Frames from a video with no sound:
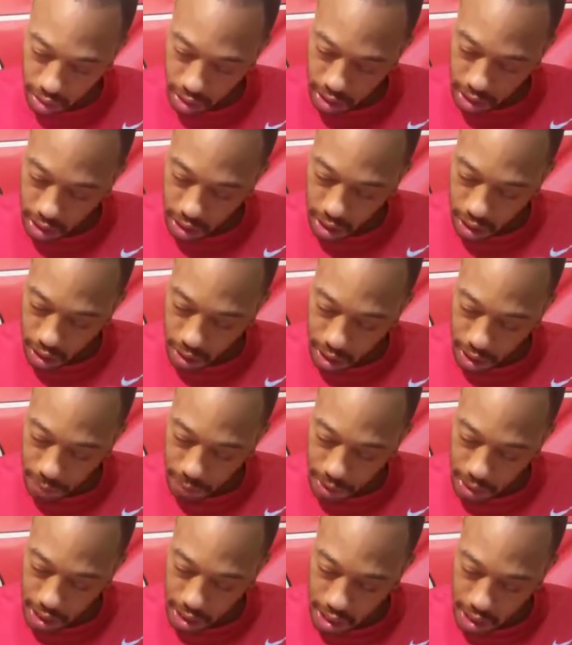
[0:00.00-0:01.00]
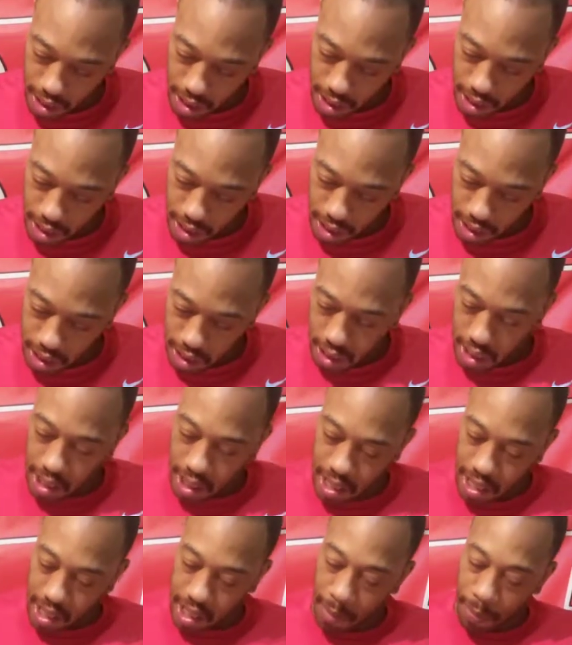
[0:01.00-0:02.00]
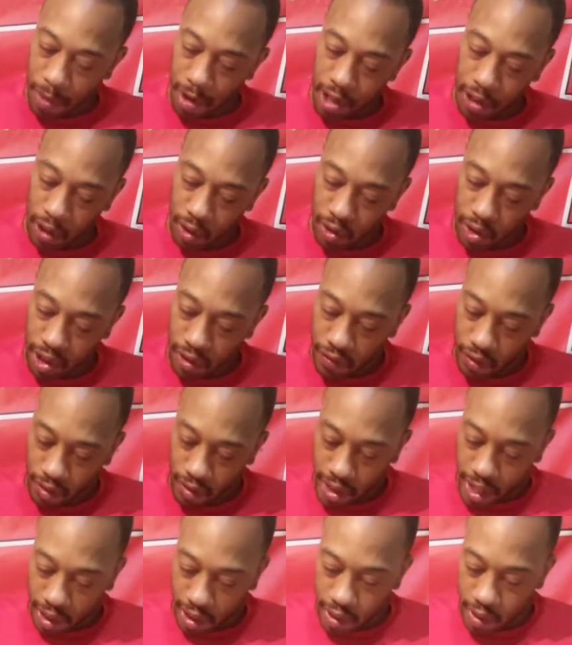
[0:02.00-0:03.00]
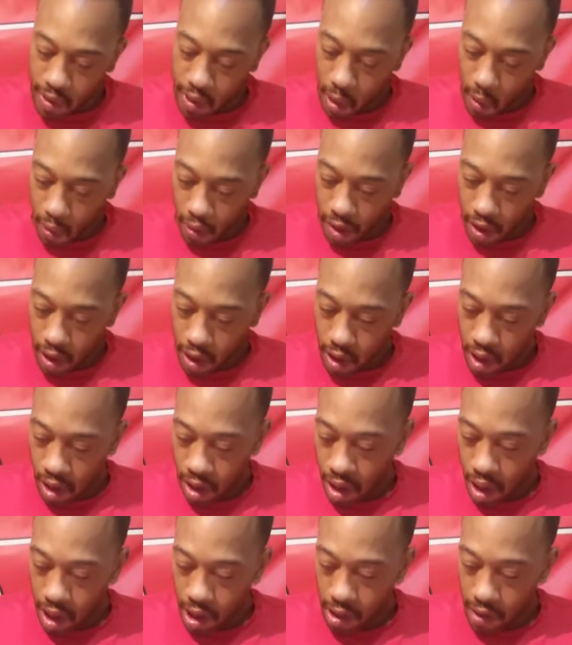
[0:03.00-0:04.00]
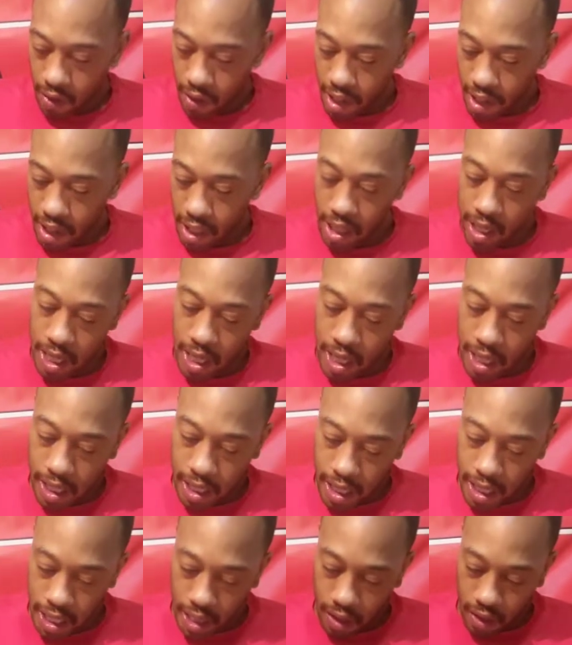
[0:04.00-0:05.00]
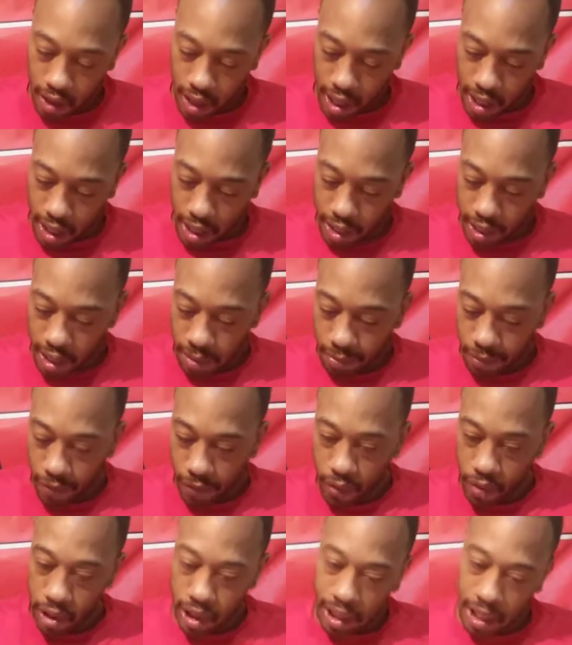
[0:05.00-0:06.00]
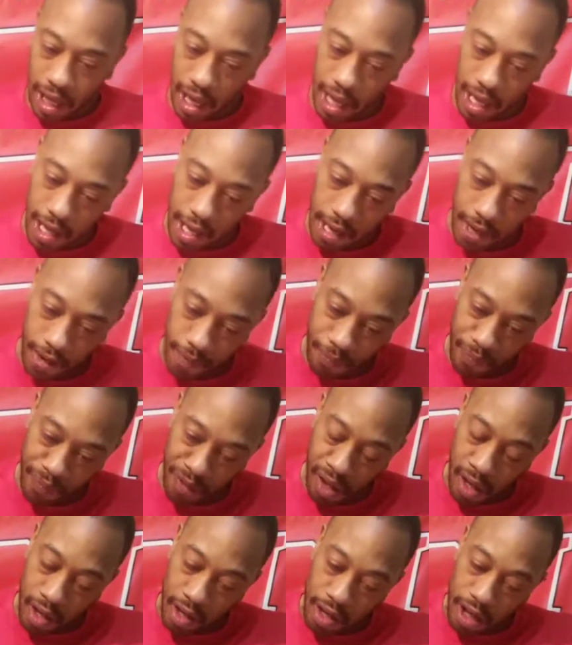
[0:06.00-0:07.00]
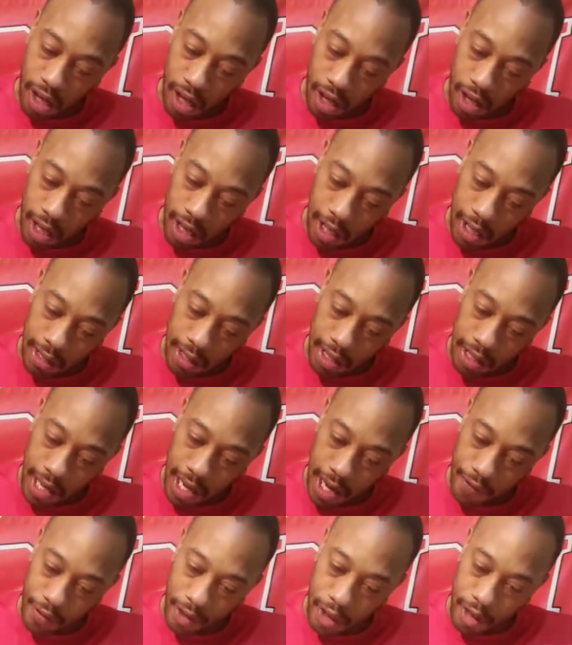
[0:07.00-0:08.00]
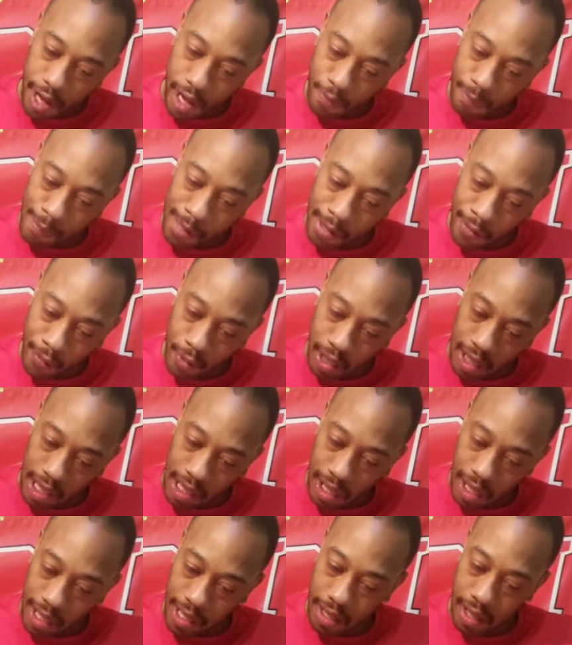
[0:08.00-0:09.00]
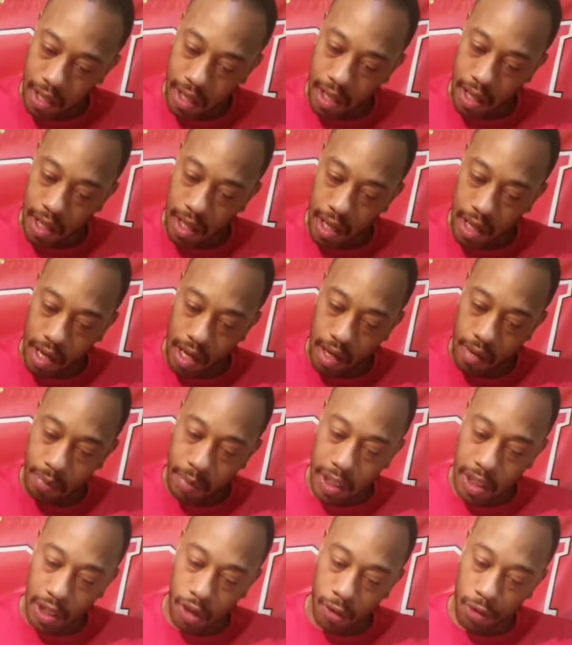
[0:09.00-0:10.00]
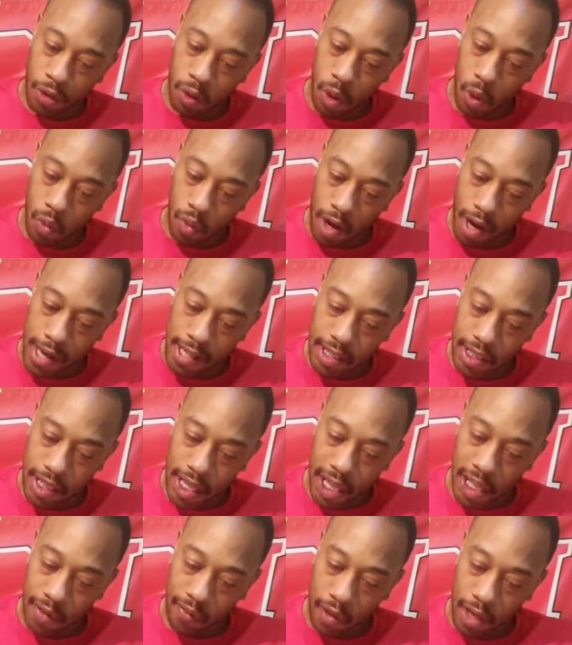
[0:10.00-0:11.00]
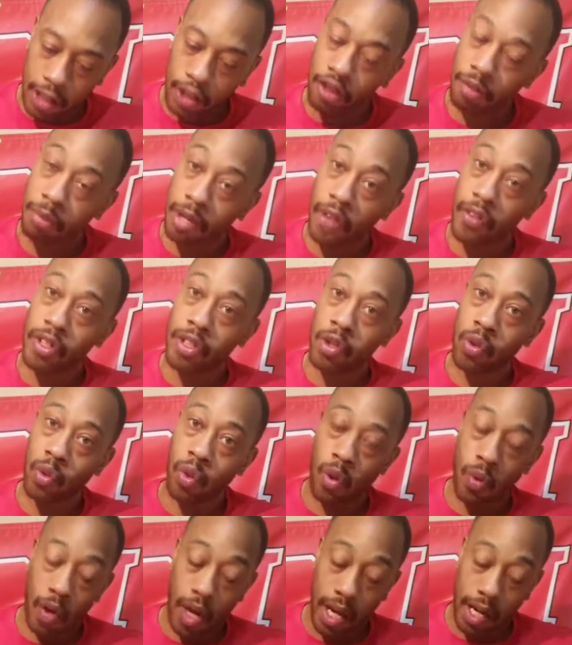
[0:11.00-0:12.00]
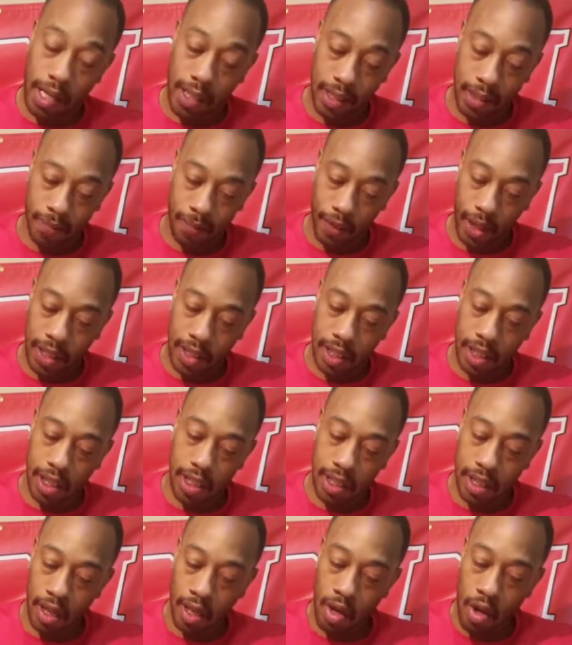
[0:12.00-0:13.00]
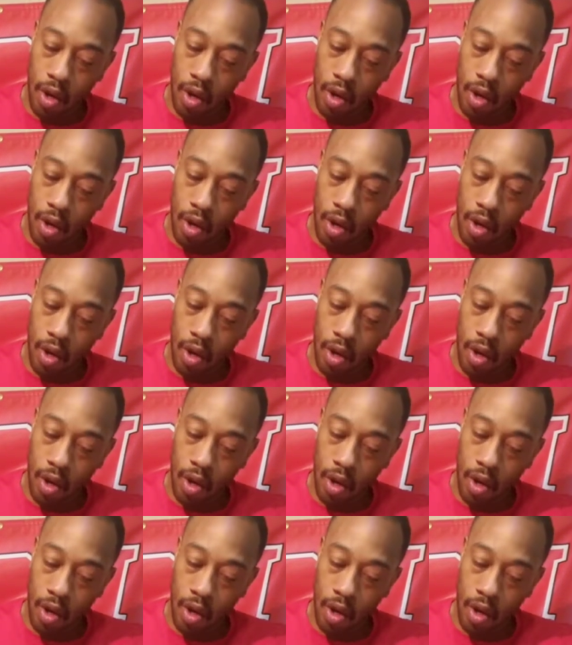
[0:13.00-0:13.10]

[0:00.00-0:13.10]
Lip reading: you know what I mean? A person, if you think you know it all right, and you're arrogant before God, you're gonna have beef with God. But those who are wise take advice from others who are wise. It says,